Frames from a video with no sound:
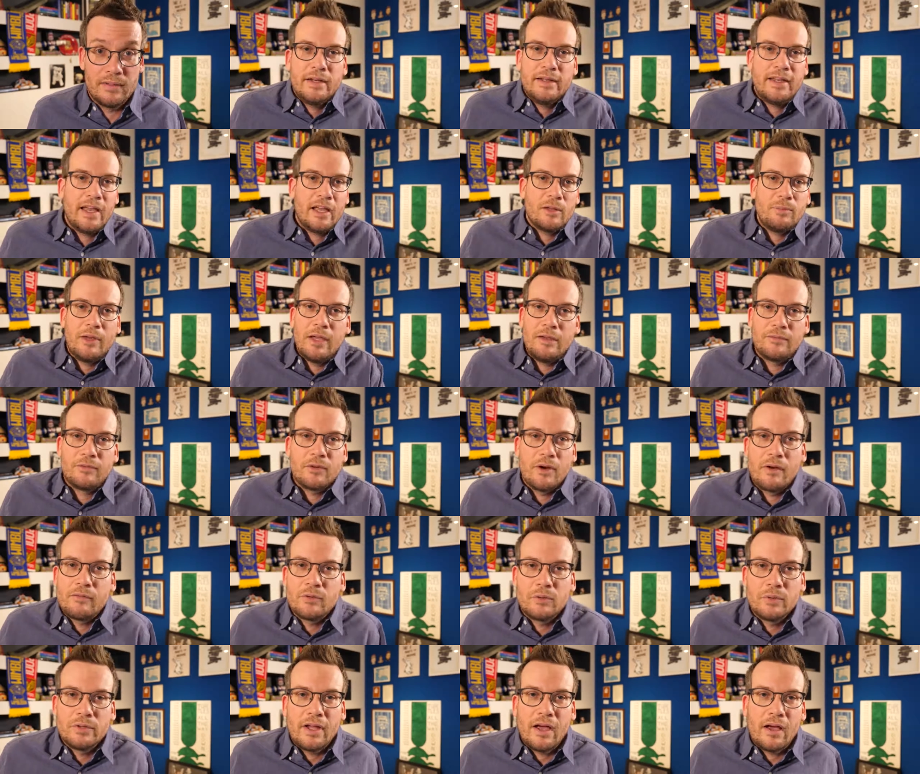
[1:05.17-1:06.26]
It can't pay for
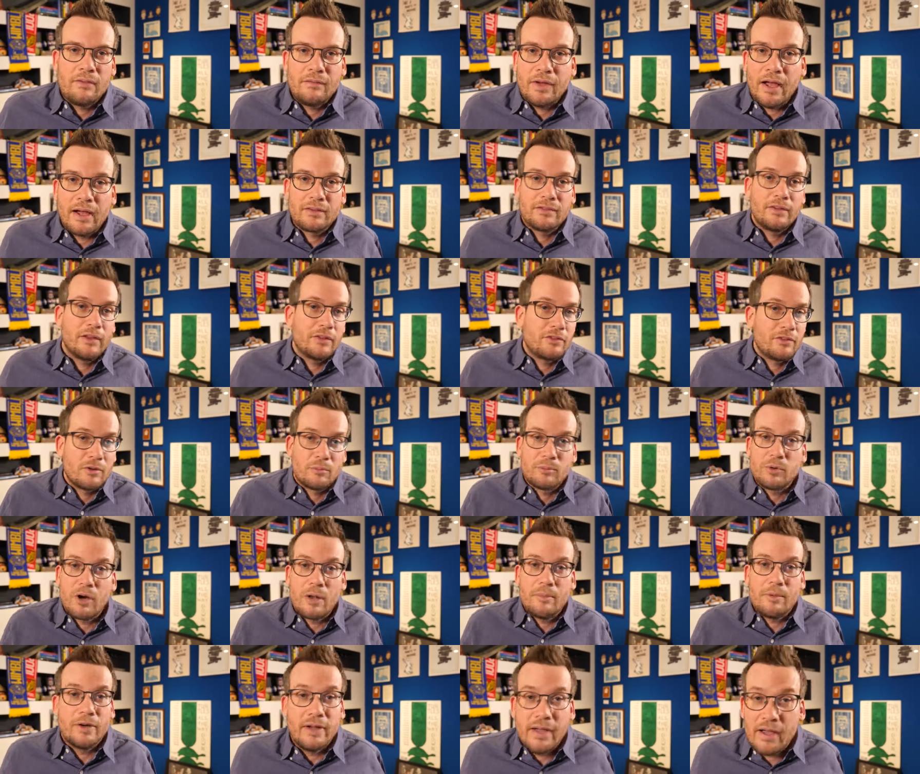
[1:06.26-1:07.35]
everyone to have access to
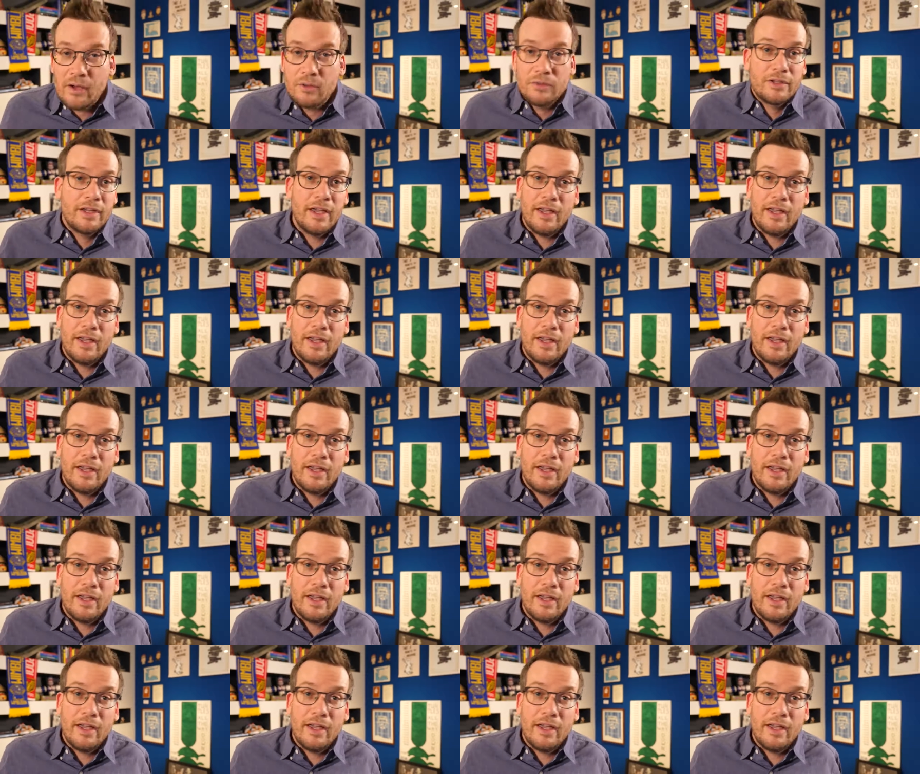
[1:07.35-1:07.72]
primary health